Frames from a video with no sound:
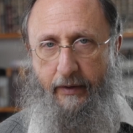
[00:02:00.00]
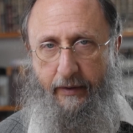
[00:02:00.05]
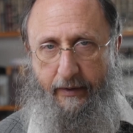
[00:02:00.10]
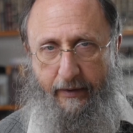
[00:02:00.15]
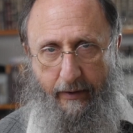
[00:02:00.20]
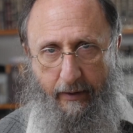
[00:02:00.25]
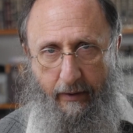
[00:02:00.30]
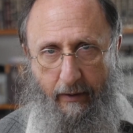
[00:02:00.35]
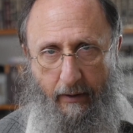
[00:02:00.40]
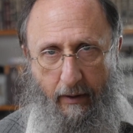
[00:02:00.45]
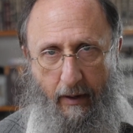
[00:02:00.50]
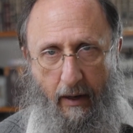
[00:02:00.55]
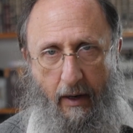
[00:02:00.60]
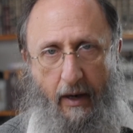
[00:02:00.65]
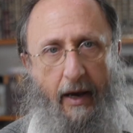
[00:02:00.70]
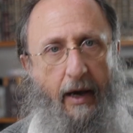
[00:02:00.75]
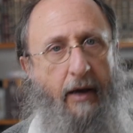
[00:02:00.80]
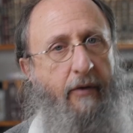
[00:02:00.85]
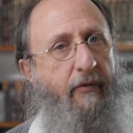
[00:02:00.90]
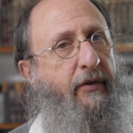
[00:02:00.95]
the sea,
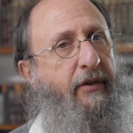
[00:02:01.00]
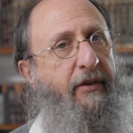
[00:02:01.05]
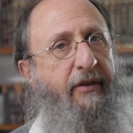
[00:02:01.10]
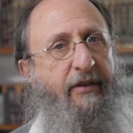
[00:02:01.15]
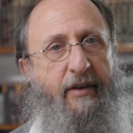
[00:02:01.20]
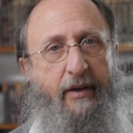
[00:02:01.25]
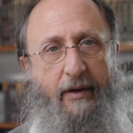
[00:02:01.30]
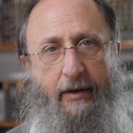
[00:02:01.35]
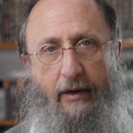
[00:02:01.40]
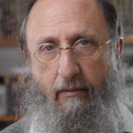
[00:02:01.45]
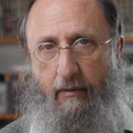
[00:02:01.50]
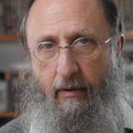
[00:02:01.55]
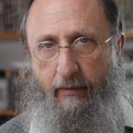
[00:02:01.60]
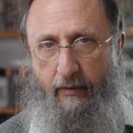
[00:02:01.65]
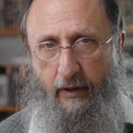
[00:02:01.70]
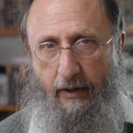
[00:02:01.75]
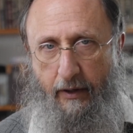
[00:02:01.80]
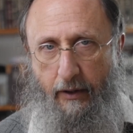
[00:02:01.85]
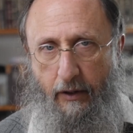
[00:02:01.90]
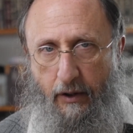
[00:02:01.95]
and for the Sinai
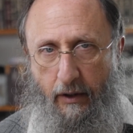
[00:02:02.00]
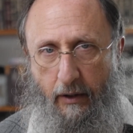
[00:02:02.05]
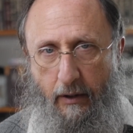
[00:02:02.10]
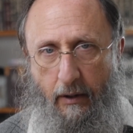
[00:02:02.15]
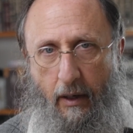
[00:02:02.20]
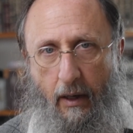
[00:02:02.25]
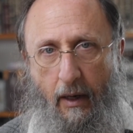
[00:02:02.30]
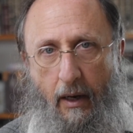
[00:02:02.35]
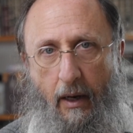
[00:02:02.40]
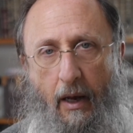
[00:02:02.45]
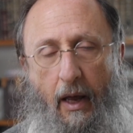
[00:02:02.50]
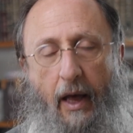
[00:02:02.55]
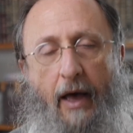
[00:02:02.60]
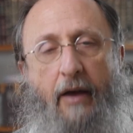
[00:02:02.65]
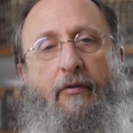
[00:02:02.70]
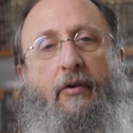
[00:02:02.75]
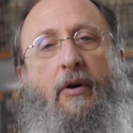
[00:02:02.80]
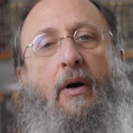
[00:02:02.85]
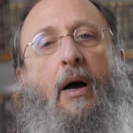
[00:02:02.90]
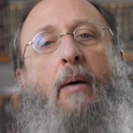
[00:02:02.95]
Revelation,
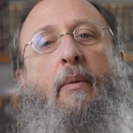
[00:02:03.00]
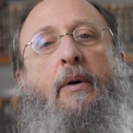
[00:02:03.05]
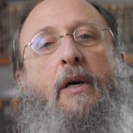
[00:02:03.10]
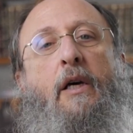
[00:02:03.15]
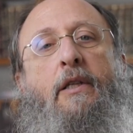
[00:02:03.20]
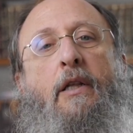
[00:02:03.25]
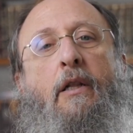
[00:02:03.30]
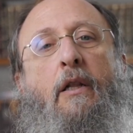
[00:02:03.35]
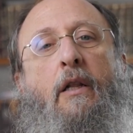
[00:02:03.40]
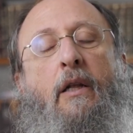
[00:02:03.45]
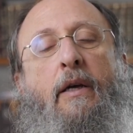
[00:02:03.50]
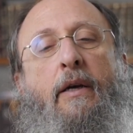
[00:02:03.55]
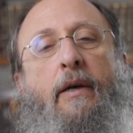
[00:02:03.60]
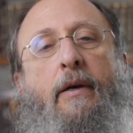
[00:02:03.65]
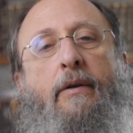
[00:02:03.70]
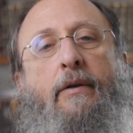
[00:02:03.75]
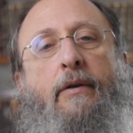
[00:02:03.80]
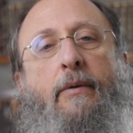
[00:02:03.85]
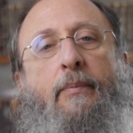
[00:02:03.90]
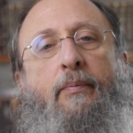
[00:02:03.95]
and for coming into the
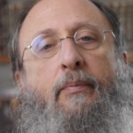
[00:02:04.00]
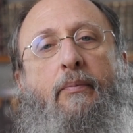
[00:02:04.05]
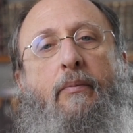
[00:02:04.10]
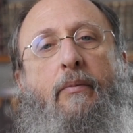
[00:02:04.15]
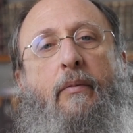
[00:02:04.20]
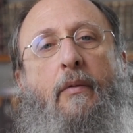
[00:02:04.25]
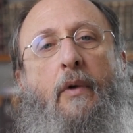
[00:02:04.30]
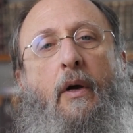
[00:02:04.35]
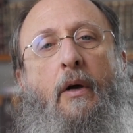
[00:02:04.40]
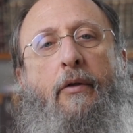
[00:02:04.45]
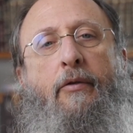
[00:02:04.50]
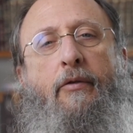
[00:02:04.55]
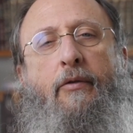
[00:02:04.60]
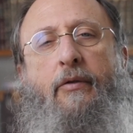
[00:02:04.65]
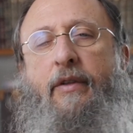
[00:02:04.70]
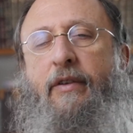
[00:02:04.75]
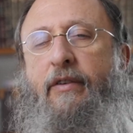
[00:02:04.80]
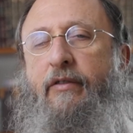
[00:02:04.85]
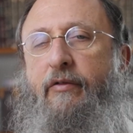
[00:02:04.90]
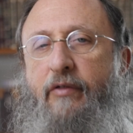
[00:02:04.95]
land. Through
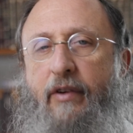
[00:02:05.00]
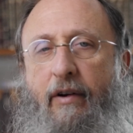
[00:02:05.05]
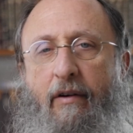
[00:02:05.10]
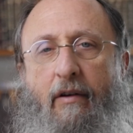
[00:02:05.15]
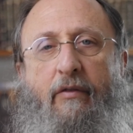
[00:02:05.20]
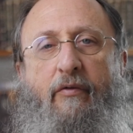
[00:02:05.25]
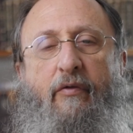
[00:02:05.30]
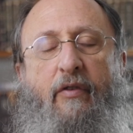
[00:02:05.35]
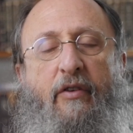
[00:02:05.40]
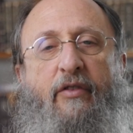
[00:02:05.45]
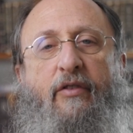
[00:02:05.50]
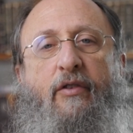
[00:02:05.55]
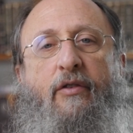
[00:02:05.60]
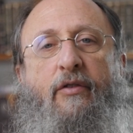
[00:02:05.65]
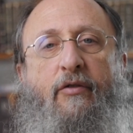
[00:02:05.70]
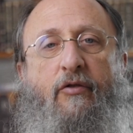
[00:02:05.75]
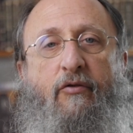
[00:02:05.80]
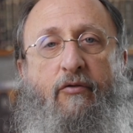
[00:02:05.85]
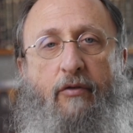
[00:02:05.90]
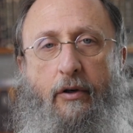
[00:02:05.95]
this very
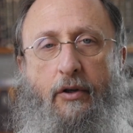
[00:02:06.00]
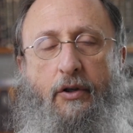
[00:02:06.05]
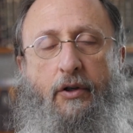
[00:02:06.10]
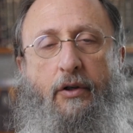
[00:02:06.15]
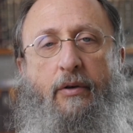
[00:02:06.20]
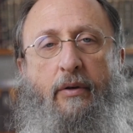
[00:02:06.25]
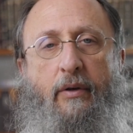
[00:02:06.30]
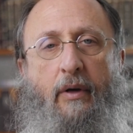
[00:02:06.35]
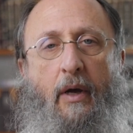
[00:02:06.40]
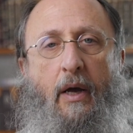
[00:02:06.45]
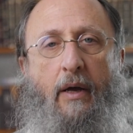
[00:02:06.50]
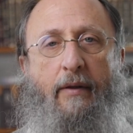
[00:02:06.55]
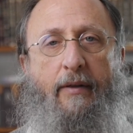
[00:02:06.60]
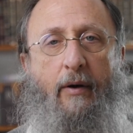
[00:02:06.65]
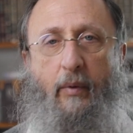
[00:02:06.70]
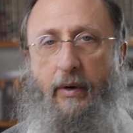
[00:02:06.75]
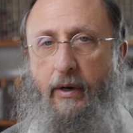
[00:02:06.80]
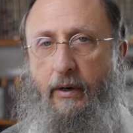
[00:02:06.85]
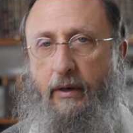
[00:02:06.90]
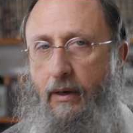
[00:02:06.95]
physical structure that
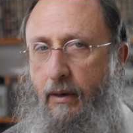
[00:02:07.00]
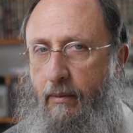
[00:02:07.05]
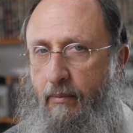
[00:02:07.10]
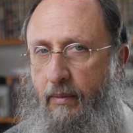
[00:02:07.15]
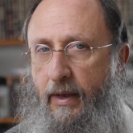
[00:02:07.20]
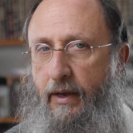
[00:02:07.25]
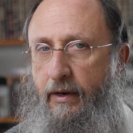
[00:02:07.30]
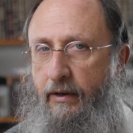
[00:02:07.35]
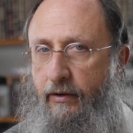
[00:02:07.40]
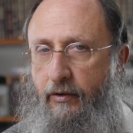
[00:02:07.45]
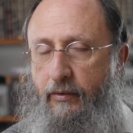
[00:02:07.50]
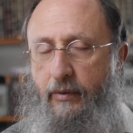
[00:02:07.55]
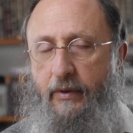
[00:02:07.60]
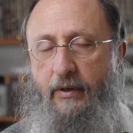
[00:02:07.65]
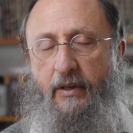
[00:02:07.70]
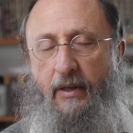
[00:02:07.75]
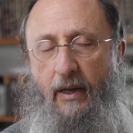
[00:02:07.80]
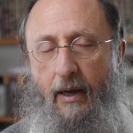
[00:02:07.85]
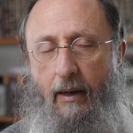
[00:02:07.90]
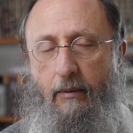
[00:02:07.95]
we are commanded to
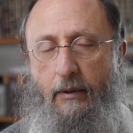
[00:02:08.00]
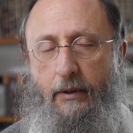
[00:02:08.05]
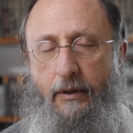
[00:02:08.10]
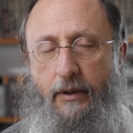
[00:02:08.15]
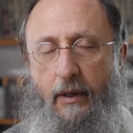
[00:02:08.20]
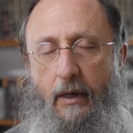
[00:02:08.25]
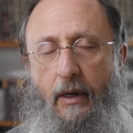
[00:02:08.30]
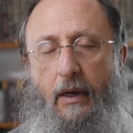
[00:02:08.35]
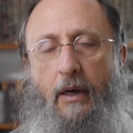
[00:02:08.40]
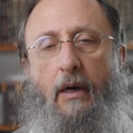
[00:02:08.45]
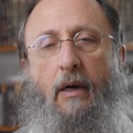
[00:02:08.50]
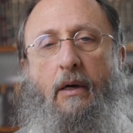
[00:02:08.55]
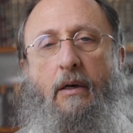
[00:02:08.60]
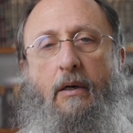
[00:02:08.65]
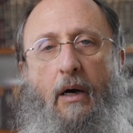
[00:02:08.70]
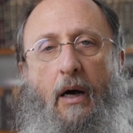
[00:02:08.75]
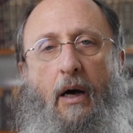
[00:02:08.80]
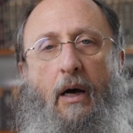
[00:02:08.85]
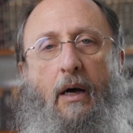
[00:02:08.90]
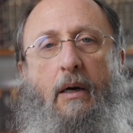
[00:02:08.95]
establish,
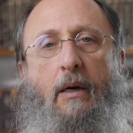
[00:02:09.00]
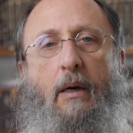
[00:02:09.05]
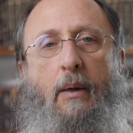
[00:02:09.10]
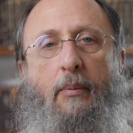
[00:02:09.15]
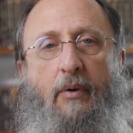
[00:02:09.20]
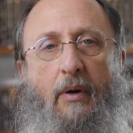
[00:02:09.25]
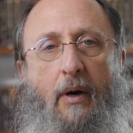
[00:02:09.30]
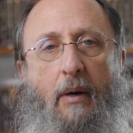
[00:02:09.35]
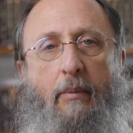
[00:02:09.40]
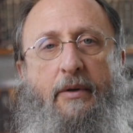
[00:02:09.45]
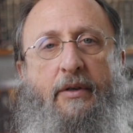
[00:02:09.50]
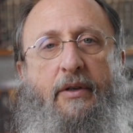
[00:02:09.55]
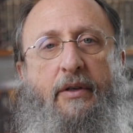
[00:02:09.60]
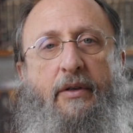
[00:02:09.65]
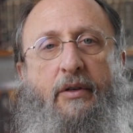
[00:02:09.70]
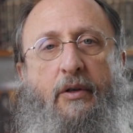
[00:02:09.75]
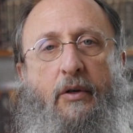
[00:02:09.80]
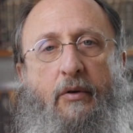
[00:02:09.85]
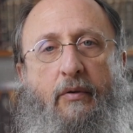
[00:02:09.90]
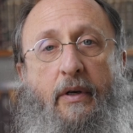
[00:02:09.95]
God
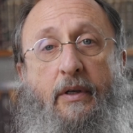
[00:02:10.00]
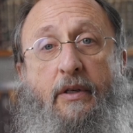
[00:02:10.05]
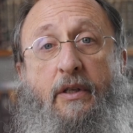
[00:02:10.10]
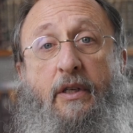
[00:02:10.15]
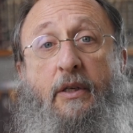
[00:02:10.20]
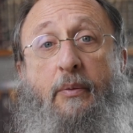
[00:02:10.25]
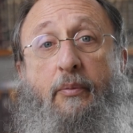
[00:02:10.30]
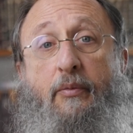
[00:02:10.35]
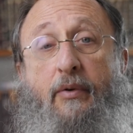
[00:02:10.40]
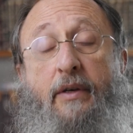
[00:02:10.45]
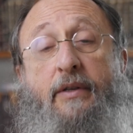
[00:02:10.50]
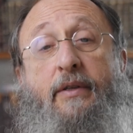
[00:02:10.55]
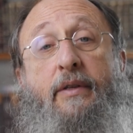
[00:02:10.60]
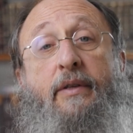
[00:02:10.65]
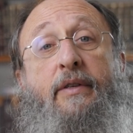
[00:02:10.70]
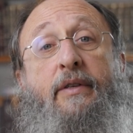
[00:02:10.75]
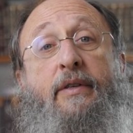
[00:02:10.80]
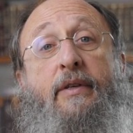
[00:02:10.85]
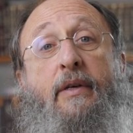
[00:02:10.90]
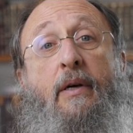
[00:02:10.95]
promises to rest his
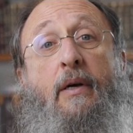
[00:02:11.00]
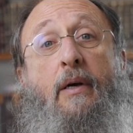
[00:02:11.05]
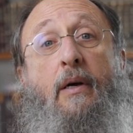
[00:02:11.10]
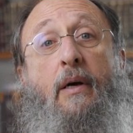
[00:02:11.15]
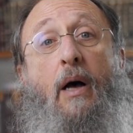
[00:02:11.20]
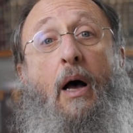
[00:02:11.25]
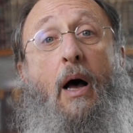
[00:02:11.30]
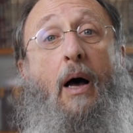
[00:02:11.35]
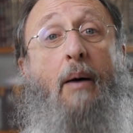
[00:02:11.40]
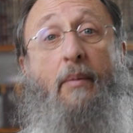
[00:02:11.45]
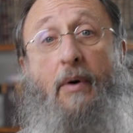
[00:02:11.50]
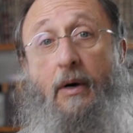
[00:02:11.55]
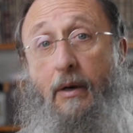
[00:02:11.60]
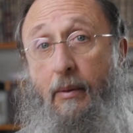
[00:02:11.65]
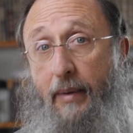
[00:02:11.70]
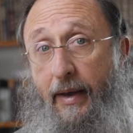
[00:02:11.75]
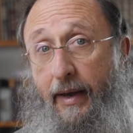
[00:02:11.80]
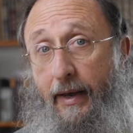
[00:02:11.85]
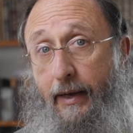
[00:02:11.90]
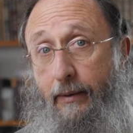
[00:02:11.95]
presence
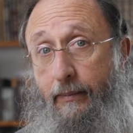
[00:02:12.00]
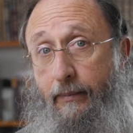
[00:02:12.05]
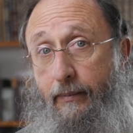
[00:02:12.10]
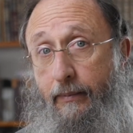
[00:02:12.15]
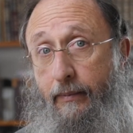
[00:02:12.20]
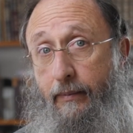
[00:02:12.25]
among man.